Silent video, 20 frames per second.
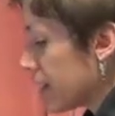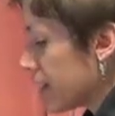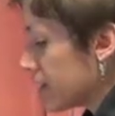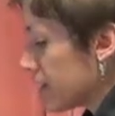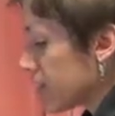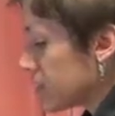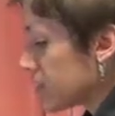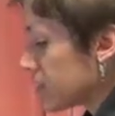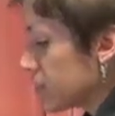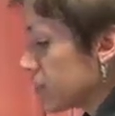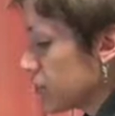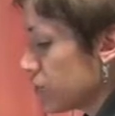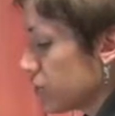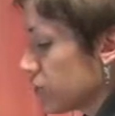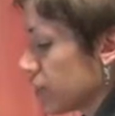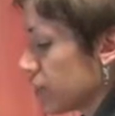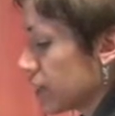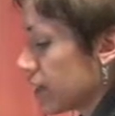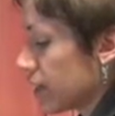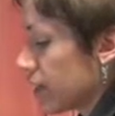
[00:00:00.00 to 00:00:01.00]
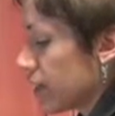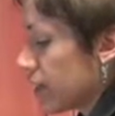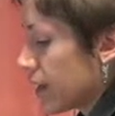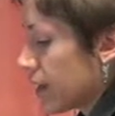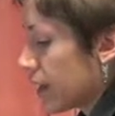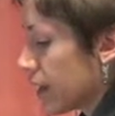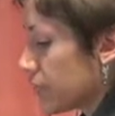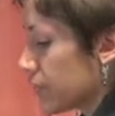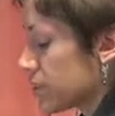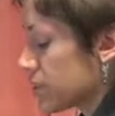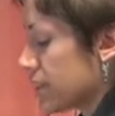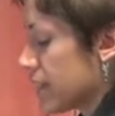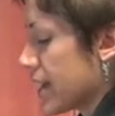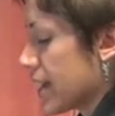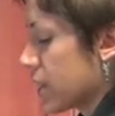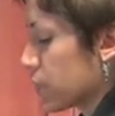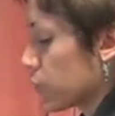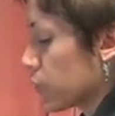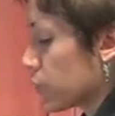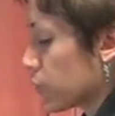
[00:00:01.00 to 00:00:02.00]
and that potentially helps the
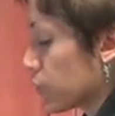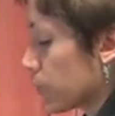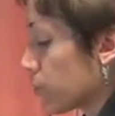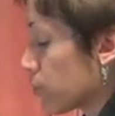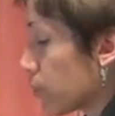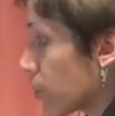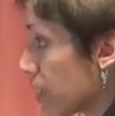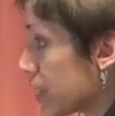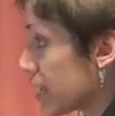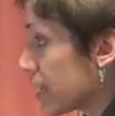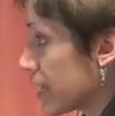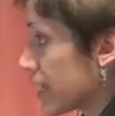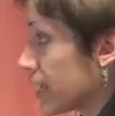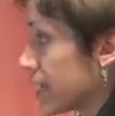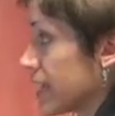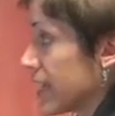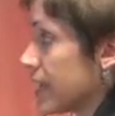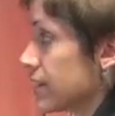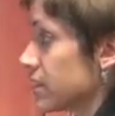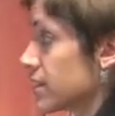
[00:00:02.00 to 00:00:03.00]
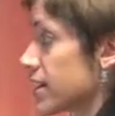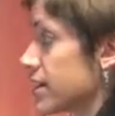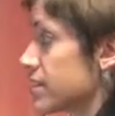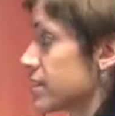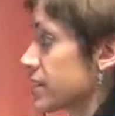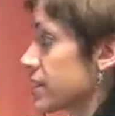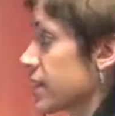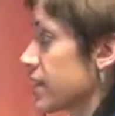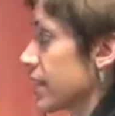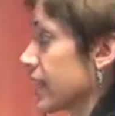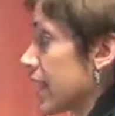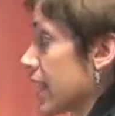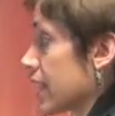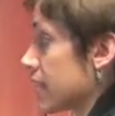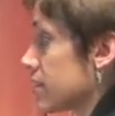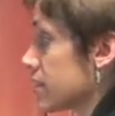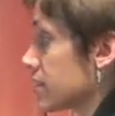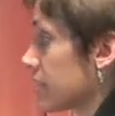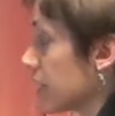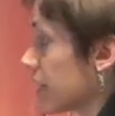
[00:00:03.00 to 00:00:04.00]
animals with braking and anti-skidding
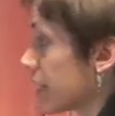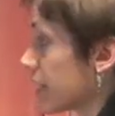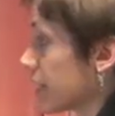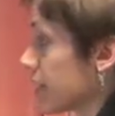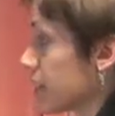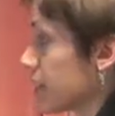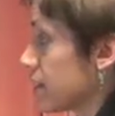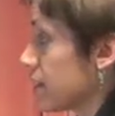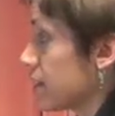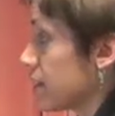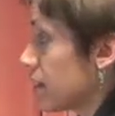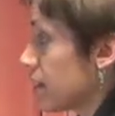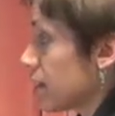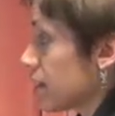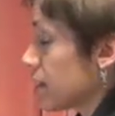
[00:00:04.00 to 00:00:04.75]
as, again,